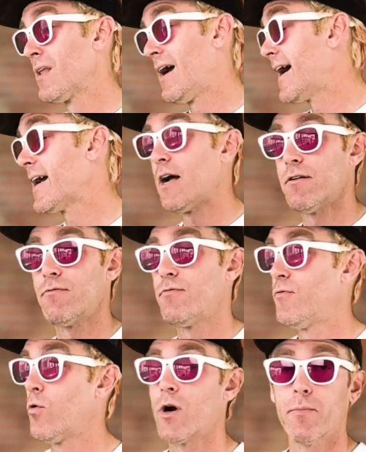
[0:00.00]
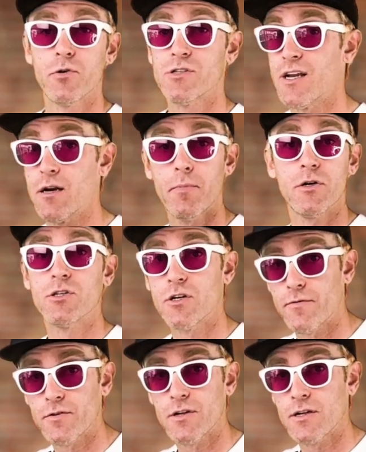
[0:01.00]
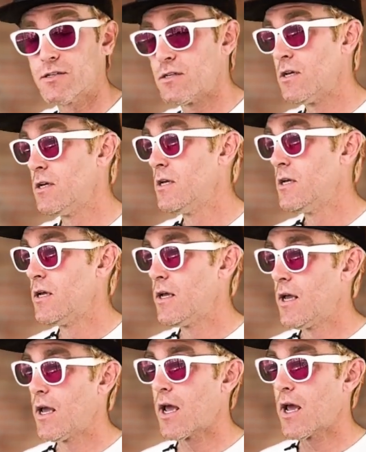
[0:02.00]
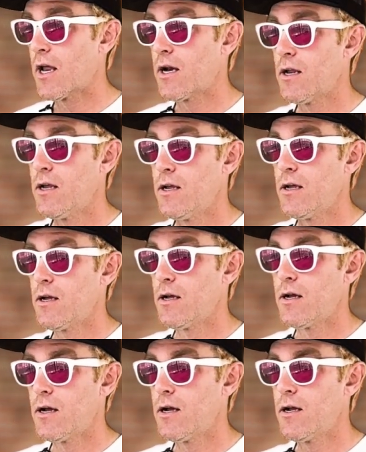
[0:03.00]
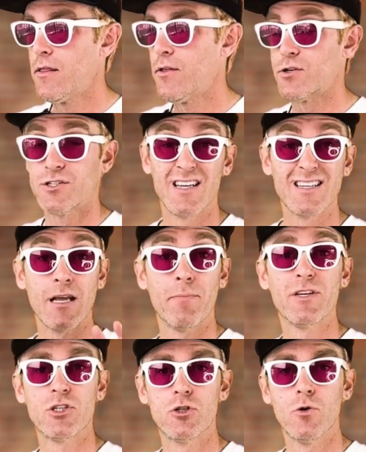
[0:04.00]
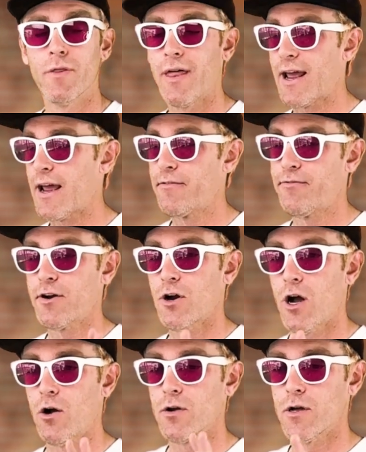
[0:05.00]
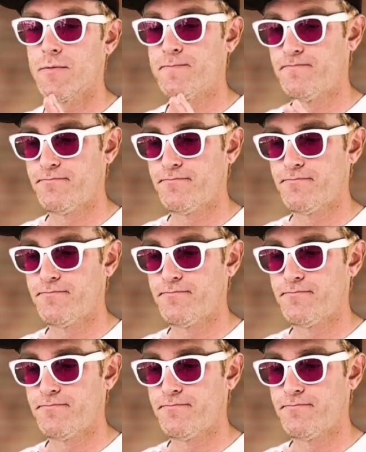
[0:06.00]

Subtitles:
I got 40% in a bunch of different things, and there's things I miss doing that I got to figure out how to